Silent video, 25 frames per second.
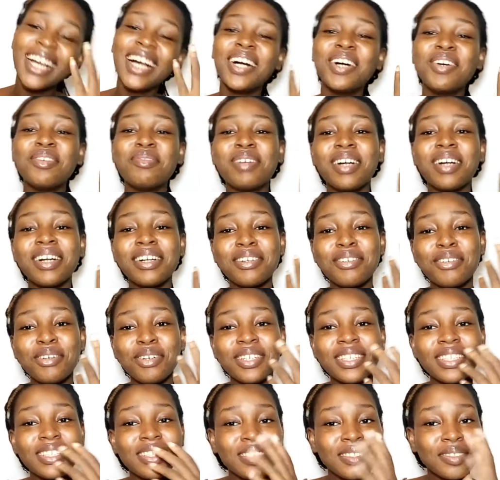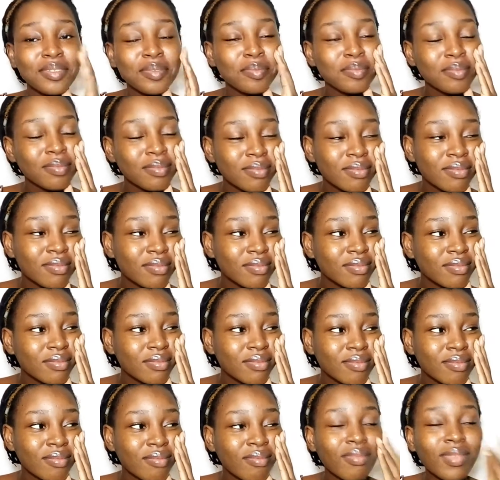Oh my god.
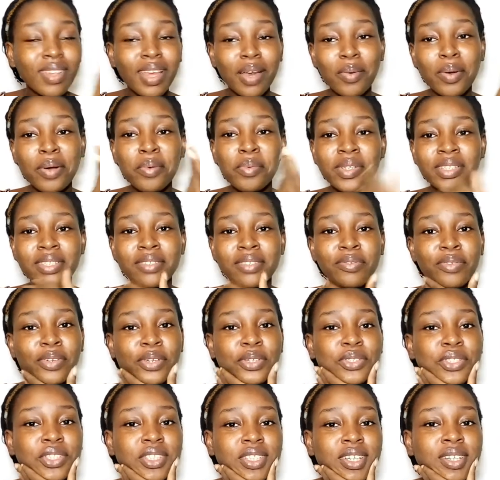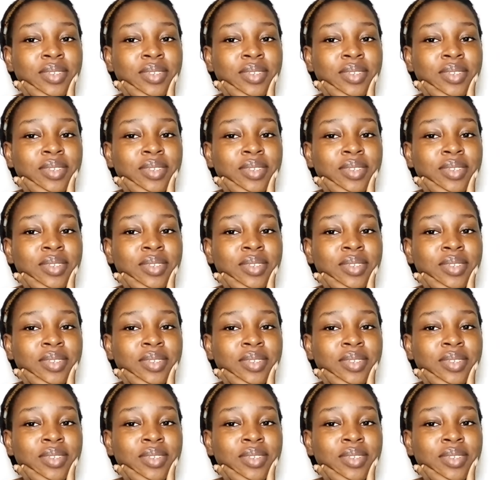We're waiting for you, Sha.